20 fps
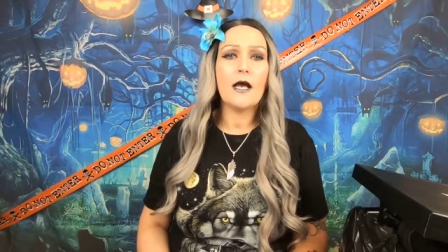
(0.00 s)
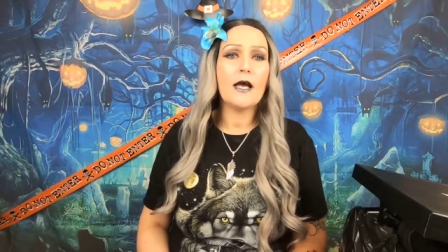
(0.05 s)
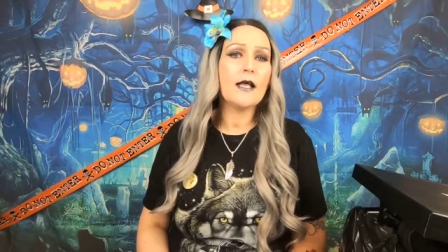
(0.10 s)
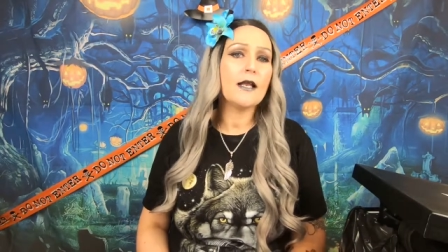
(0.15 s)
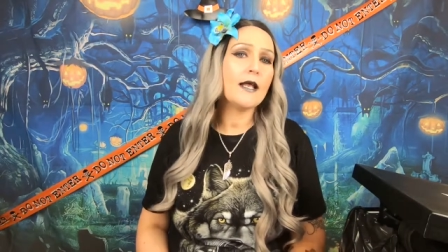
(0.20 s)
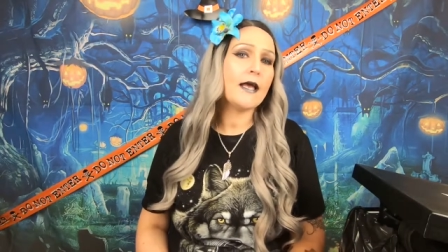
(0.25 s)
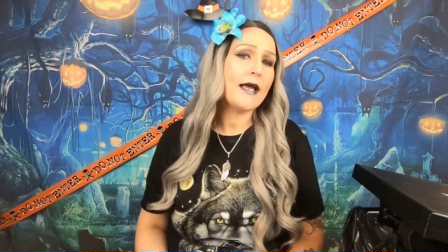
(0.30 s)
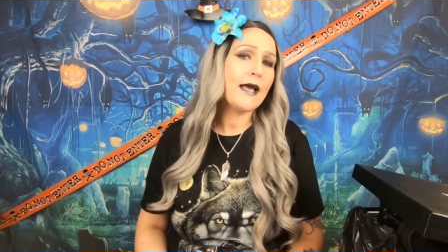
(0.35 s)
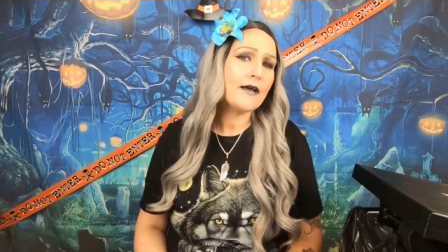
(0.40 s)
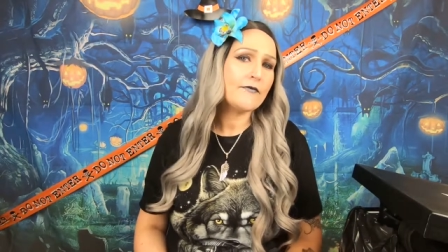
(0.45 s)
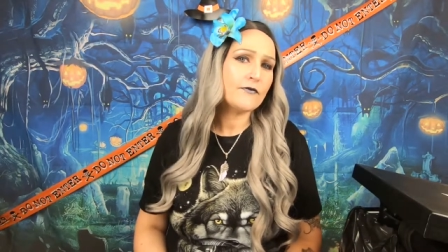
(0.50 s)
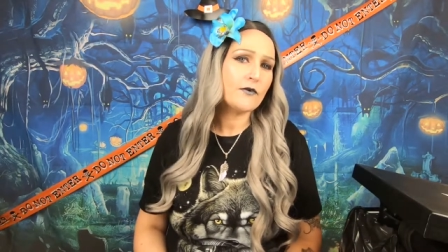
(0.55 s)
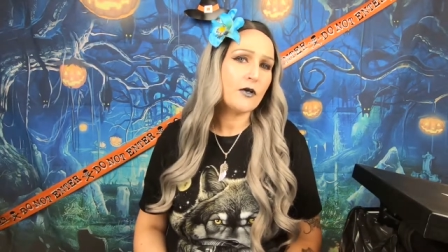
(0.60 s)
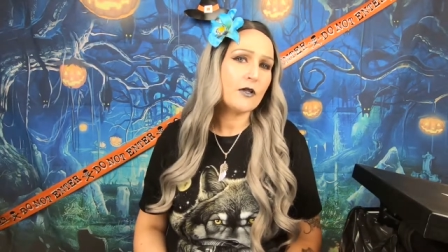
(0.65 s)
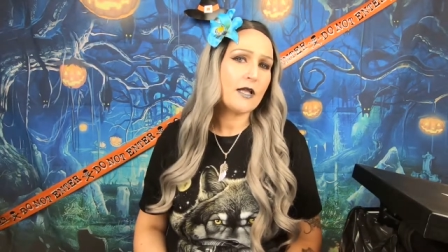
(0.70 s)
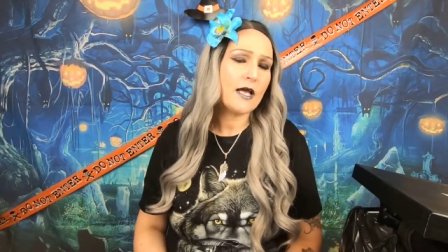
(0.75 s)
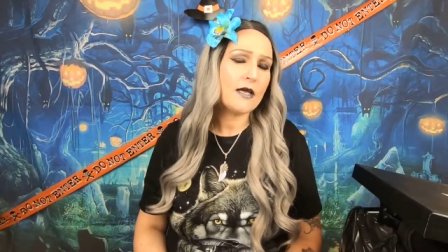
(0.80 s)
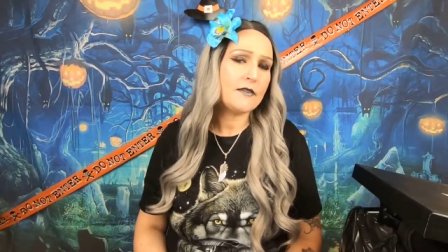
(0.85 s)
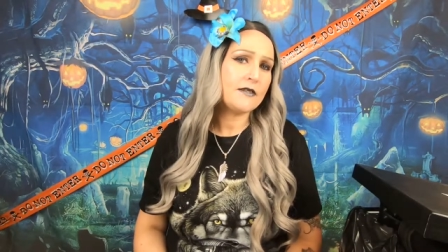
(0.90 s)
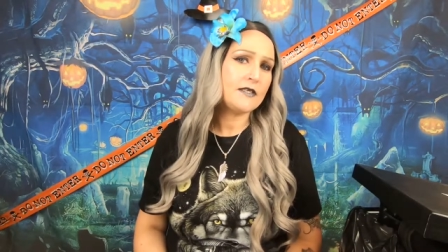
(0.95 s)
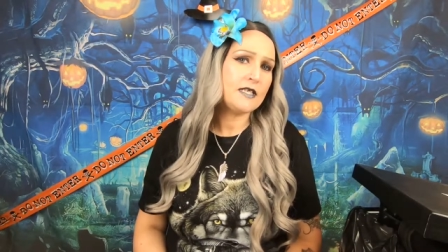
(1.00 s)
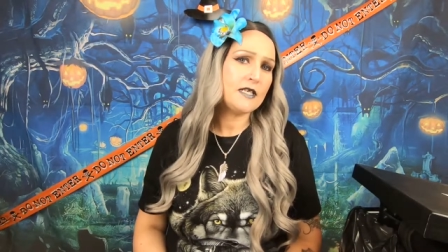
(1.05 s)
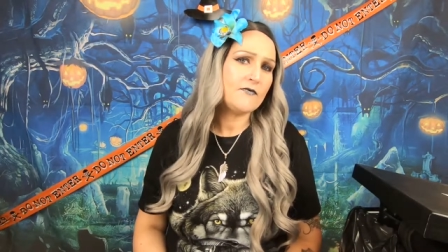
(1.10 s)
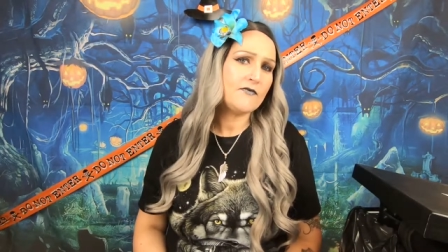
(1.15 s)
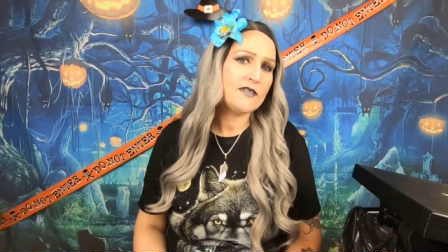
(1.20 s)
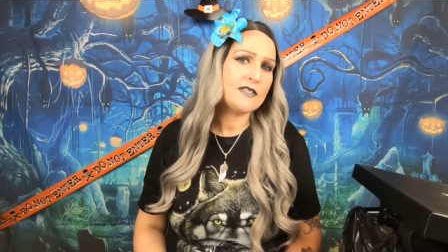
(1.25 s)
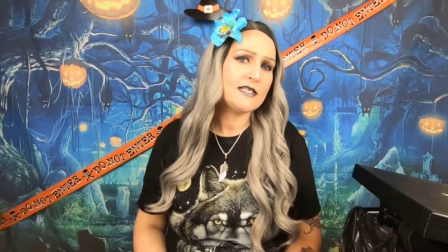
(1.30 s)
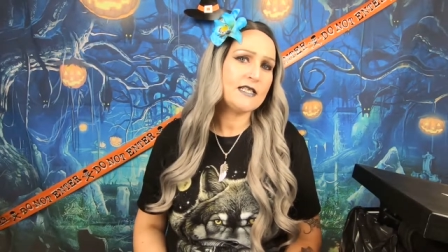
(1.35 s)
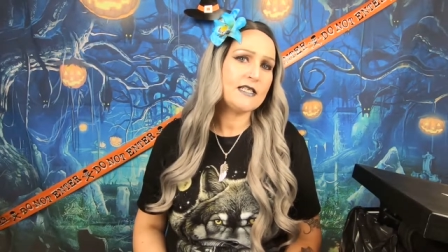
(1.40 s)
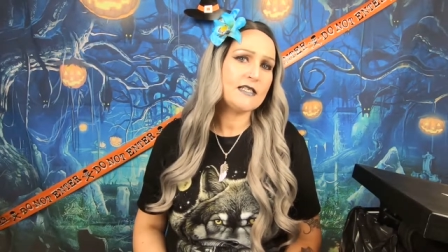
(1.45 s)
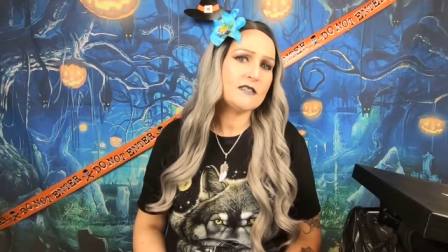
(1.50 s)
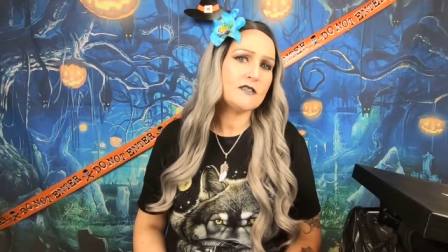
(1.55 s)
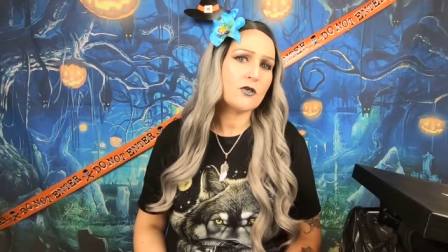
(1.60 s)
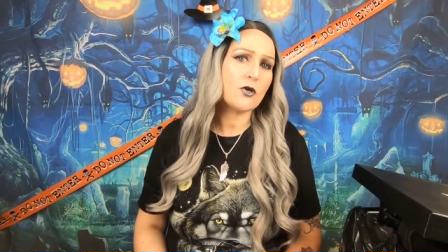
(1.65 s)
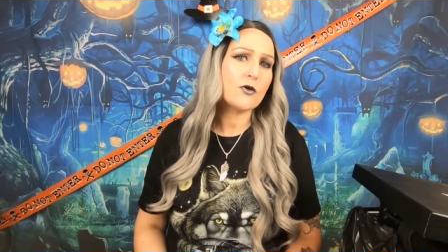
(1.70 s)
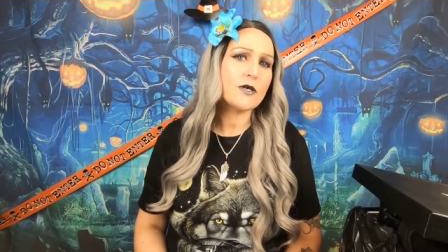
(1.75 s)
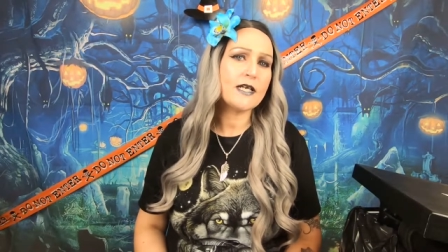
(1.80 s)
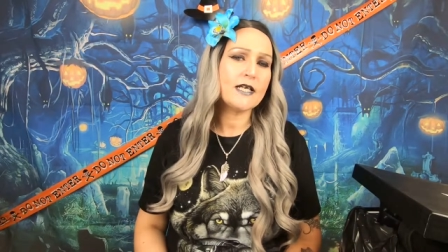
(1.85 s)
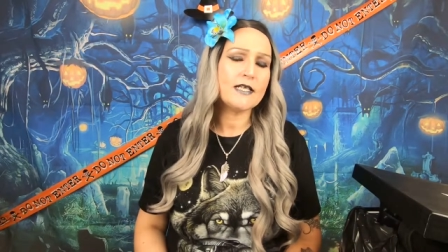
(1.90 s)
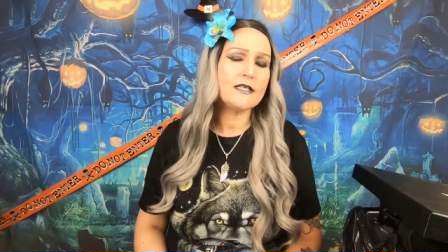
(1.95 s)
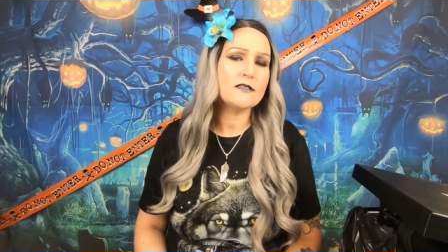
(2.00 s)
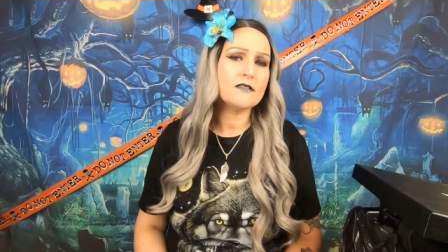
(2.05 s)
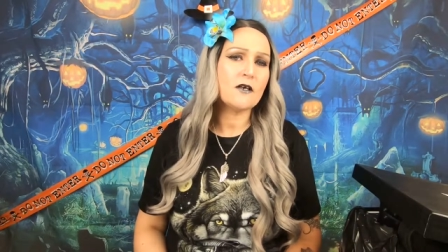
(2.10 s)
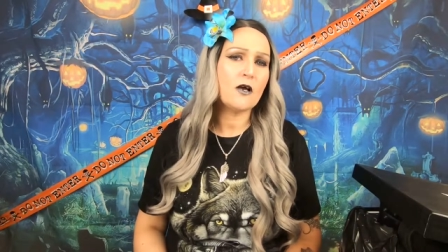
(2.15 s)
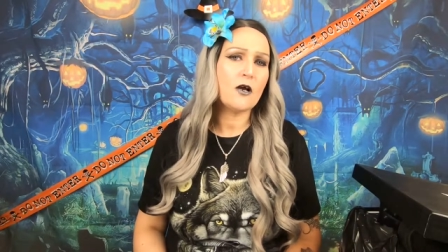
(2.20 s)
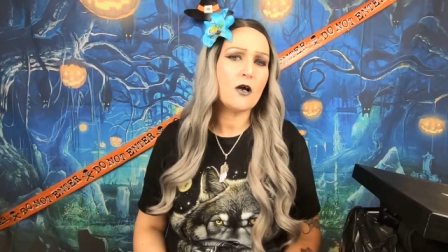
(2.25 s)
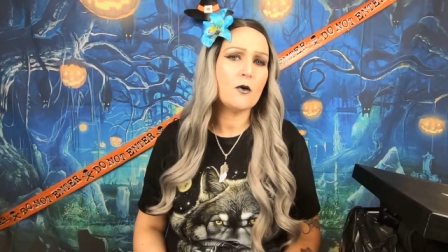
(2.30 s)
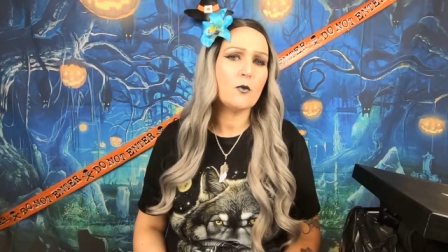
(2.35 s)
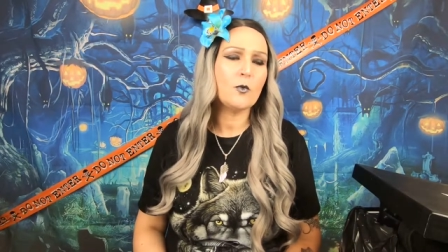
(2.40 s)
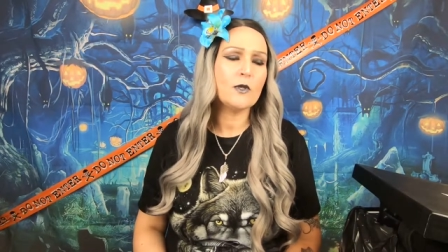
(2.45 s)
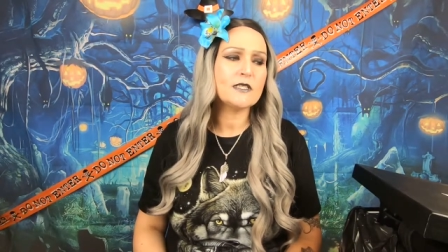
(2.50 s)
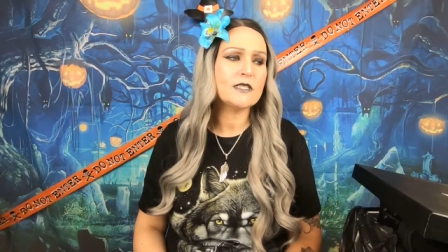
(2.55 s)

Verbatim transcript: and I have got like the D V T stockings on,